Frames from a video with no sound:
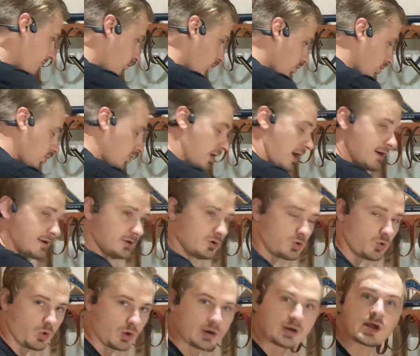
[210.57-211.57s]
or out of
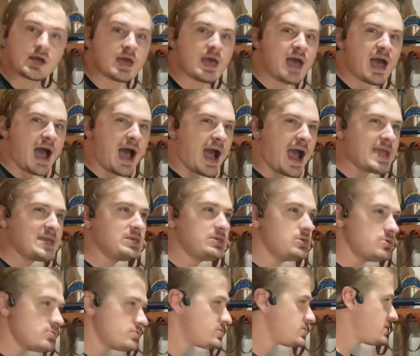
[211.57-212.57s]
cork. I
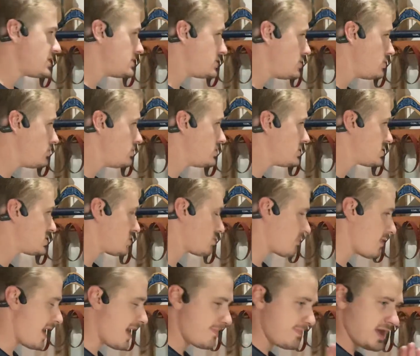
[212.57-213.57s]
used to do the
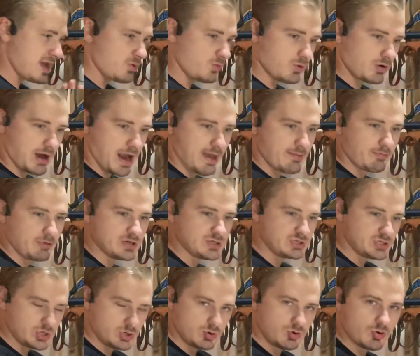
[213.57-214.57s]
ceramic where I would
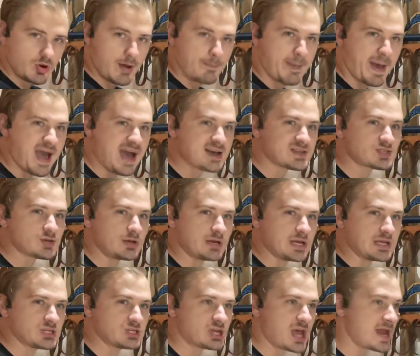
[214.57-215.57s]
do a pass on
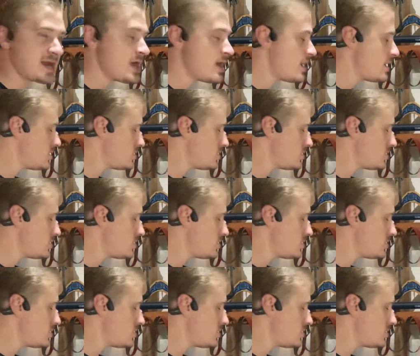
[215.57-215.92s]
each side.